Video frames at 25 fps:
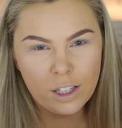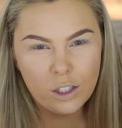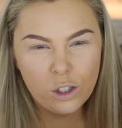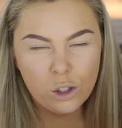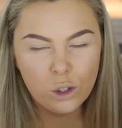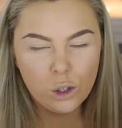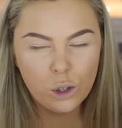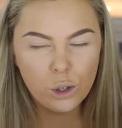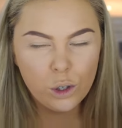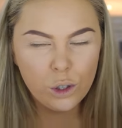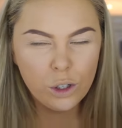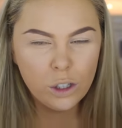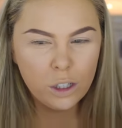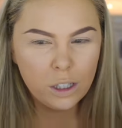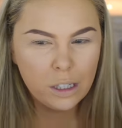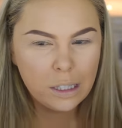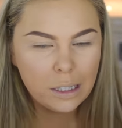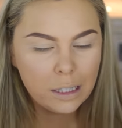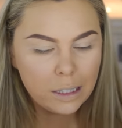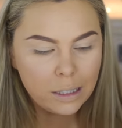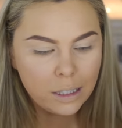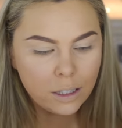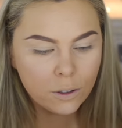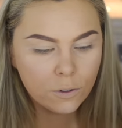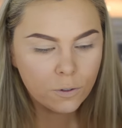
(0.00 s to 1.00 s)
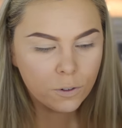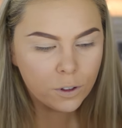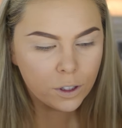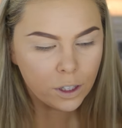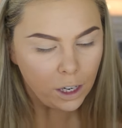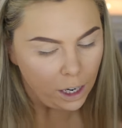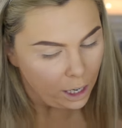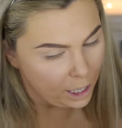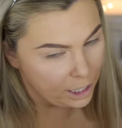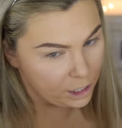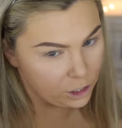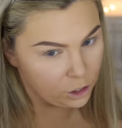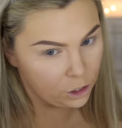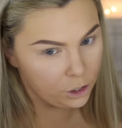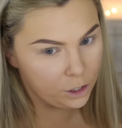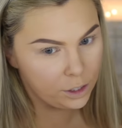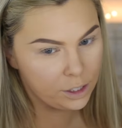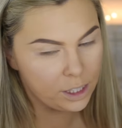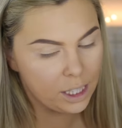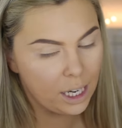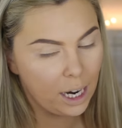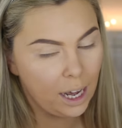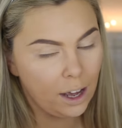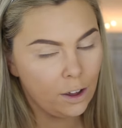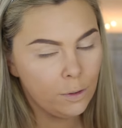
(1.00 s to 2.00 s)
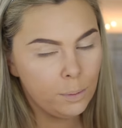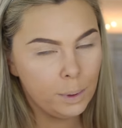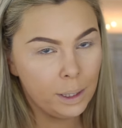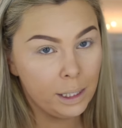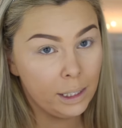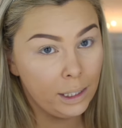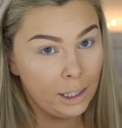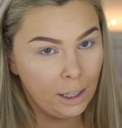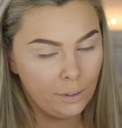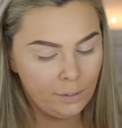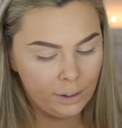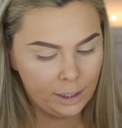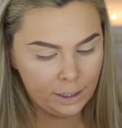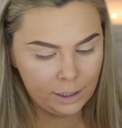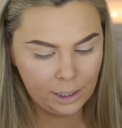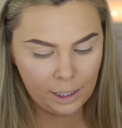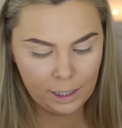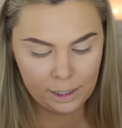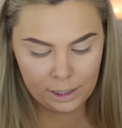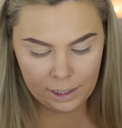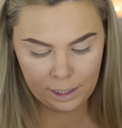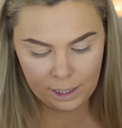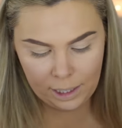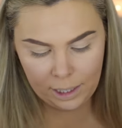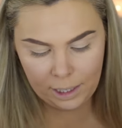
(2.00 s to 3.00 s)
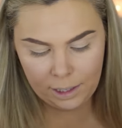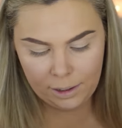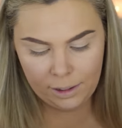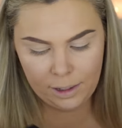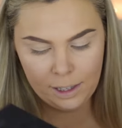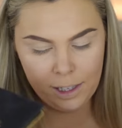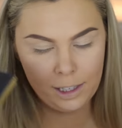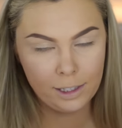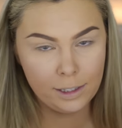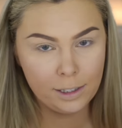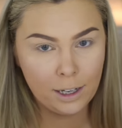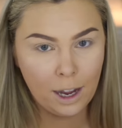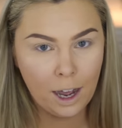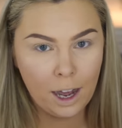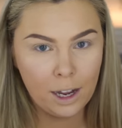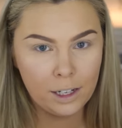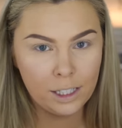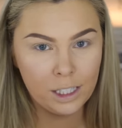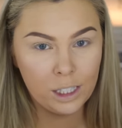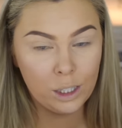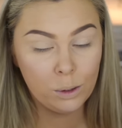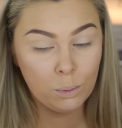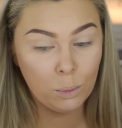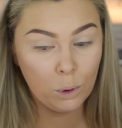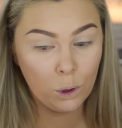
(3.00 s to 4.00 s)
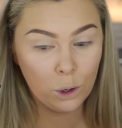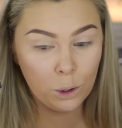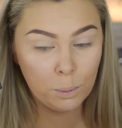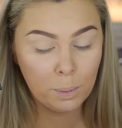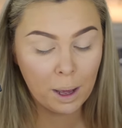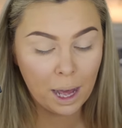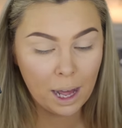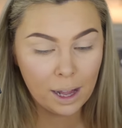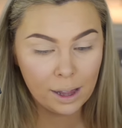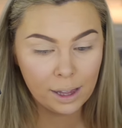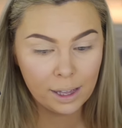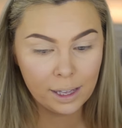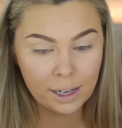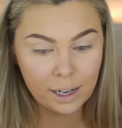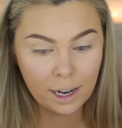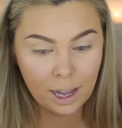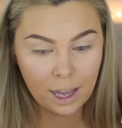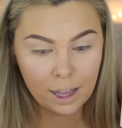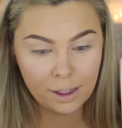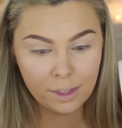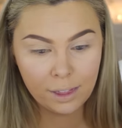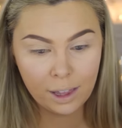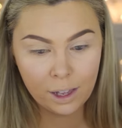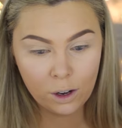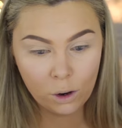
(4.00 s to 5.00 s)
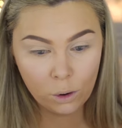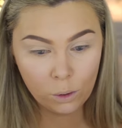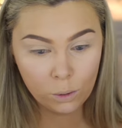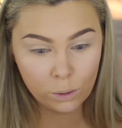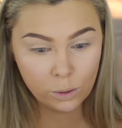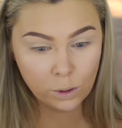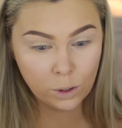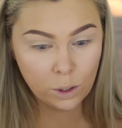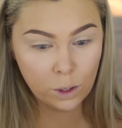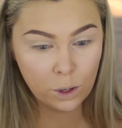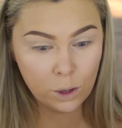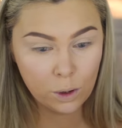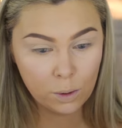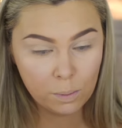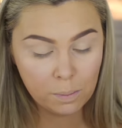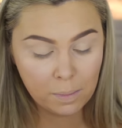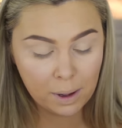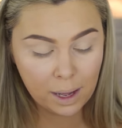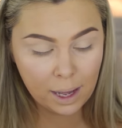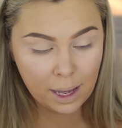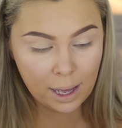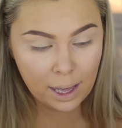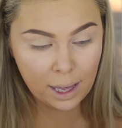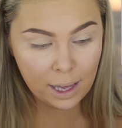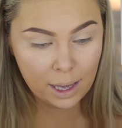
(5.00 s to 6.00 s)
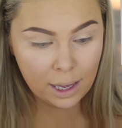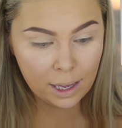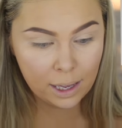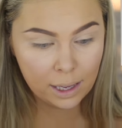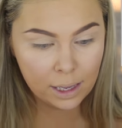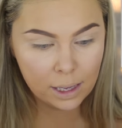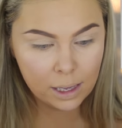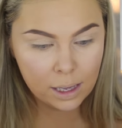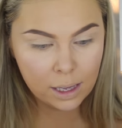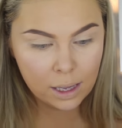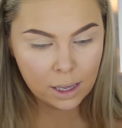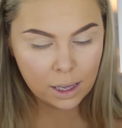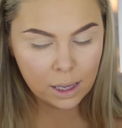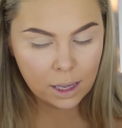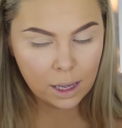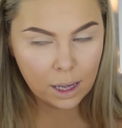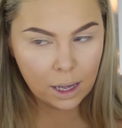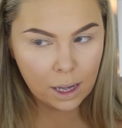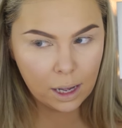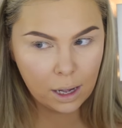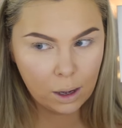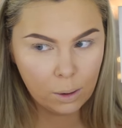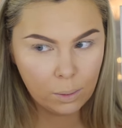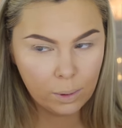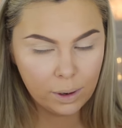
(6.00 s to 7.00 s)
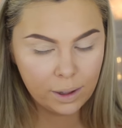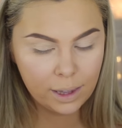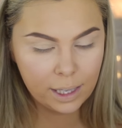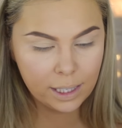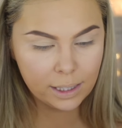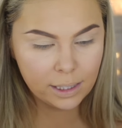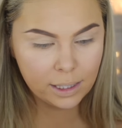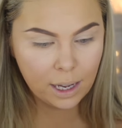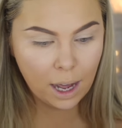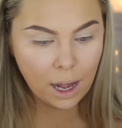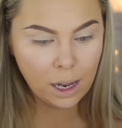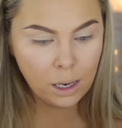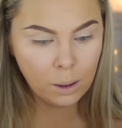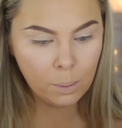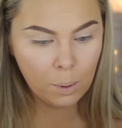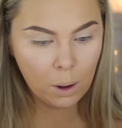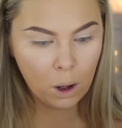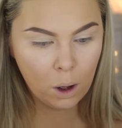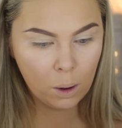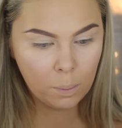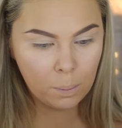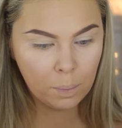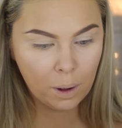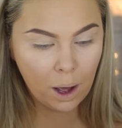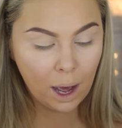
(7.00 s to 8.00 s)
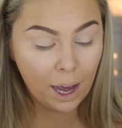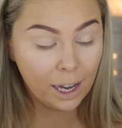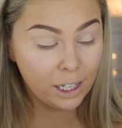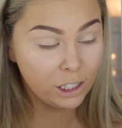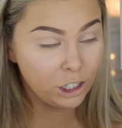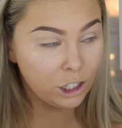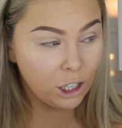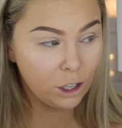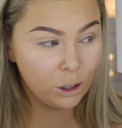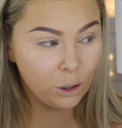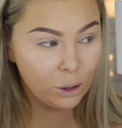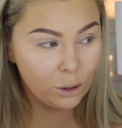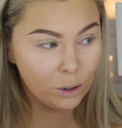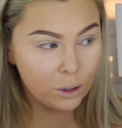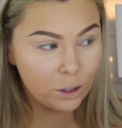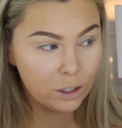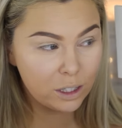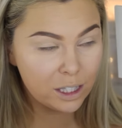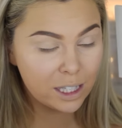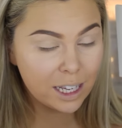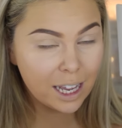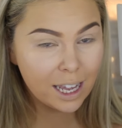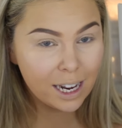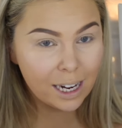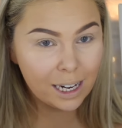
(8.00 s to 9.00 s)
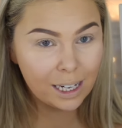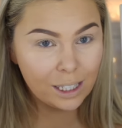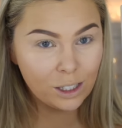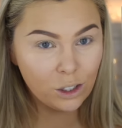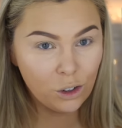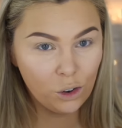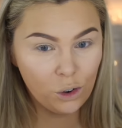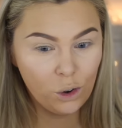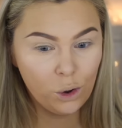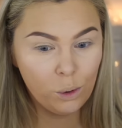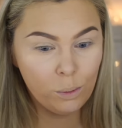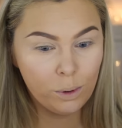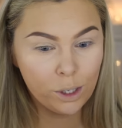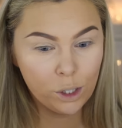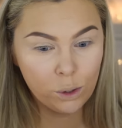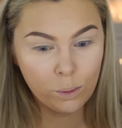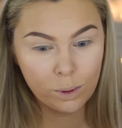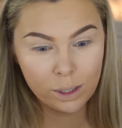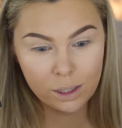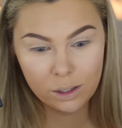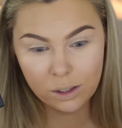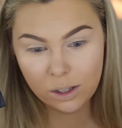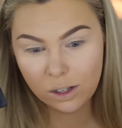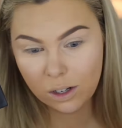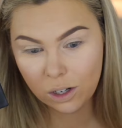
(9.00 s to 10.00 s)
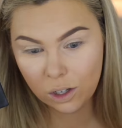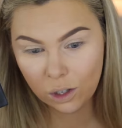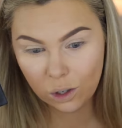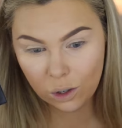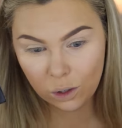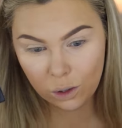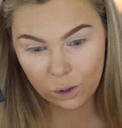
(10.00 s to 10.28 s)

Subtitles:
There's two different eyeshadows that I've been loving lately. The Tartas Pro Palette and then also my, ColourPop eyeshadows. I don't know which ones to